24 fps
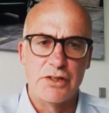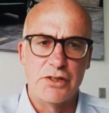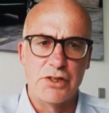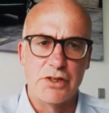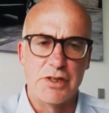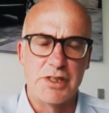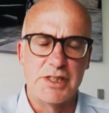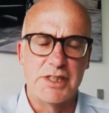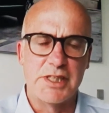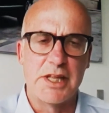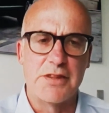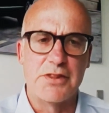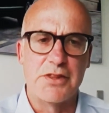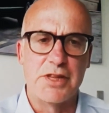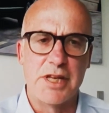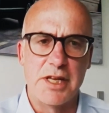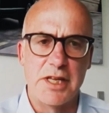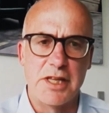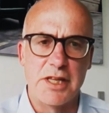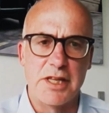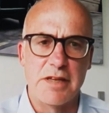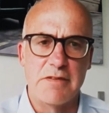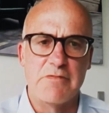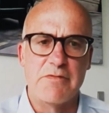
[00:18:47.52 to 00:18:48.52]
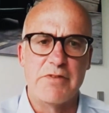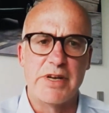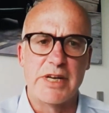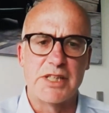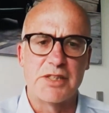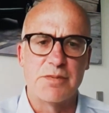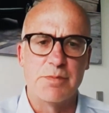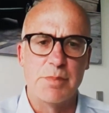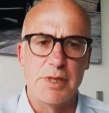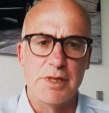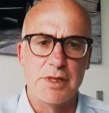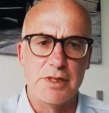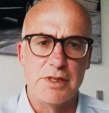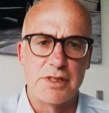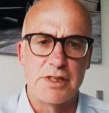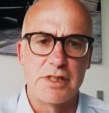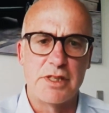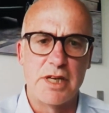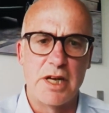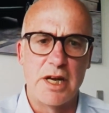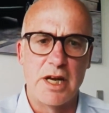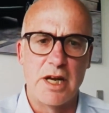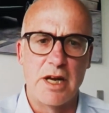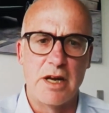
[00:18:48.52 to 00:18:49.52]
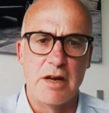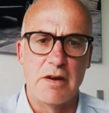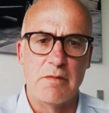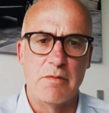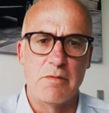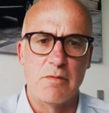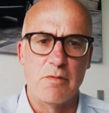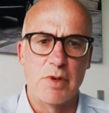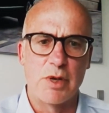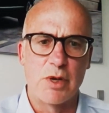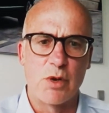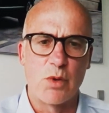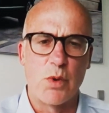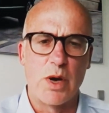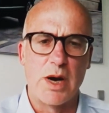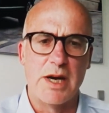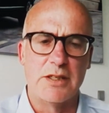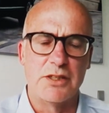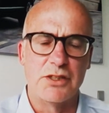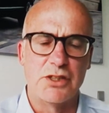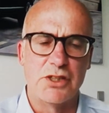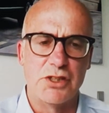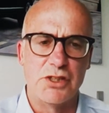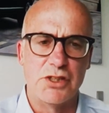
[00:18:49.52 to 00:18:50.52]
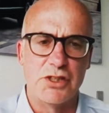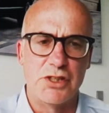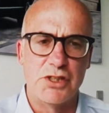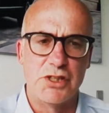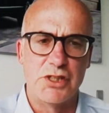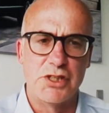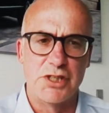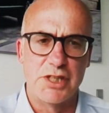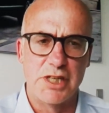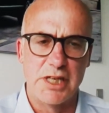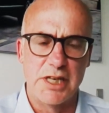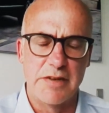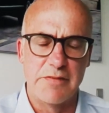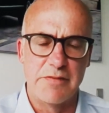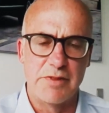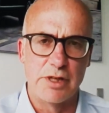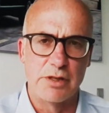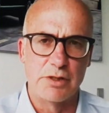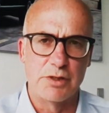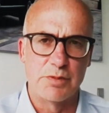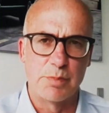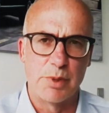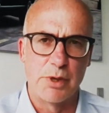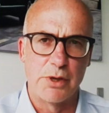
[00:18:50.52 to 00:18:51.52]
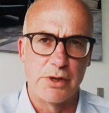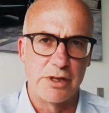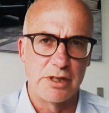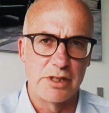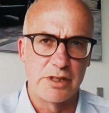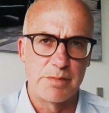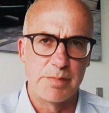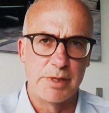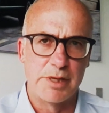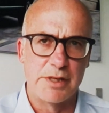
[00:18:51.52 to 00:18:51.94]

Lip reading: as Yuri said, the investment required to deliver those products.